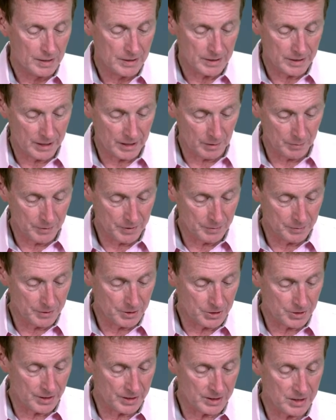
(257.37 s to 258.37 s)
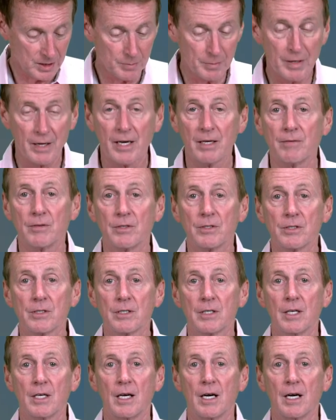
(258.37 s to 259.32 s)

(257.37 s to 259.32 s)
to help them to change their behaviors.